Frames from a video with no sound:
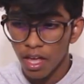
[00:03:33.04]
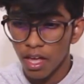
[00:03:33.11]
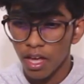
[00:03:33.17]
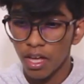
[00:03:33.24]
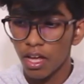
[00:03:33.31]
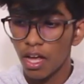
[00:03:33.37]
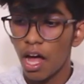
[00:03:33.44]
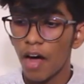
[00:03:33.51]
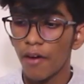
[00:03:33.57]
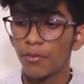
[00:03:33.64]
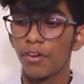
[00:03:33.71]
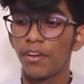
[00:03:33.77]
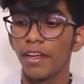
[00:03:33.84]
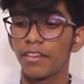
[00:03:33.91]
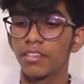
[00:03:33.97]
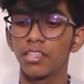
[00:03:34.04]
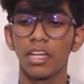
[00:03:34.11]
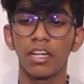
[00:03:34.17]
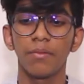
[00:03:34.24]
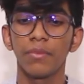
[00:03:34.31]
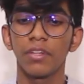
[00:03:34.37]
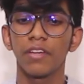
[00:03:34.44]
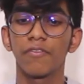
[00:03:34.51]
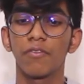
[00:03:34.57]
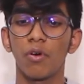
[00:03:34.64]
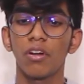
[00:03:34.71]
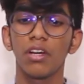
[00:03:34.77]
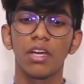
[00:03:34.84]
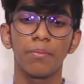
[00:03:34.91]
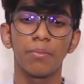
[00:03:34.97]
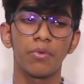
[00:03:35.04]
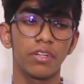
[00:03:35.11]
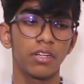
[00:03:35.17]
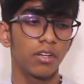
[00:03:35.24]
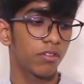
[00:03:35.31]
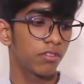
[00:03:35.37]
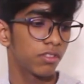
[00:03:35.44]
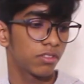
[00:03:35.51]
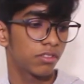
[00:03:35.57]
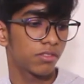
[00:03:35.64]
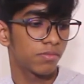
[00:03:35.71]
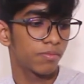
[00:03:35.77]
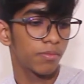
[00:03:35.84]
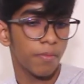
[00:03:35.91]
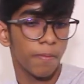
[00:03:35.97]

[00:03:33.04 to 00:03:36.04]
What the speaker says: I have to take this aluminium foil and put it on this.